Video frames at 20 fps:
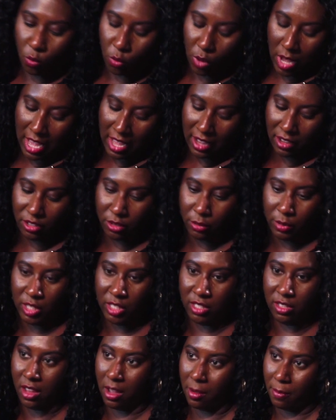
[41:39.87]
How do we
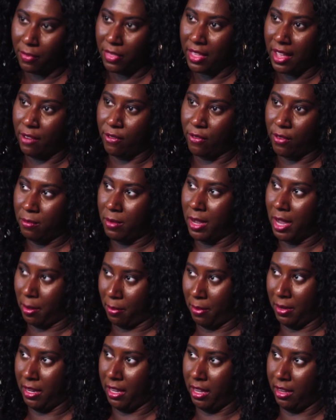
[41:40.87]
stop that from
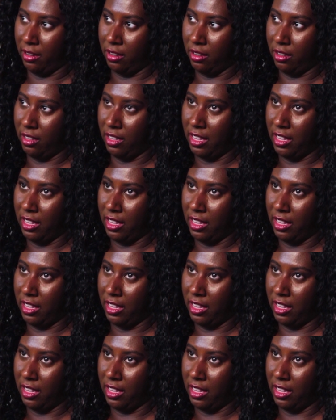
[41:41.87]
happening?